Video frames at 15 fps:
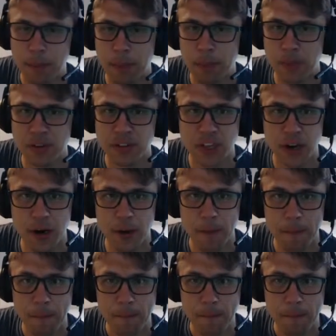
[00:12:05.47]
up, but it's there.
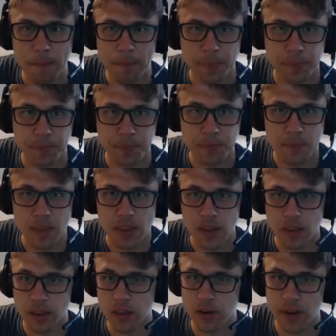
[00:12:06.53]

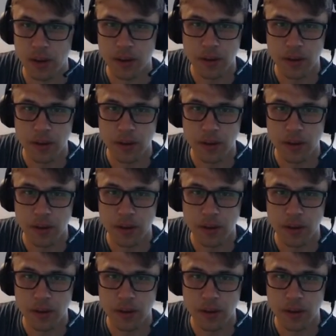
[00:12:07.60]
Okay.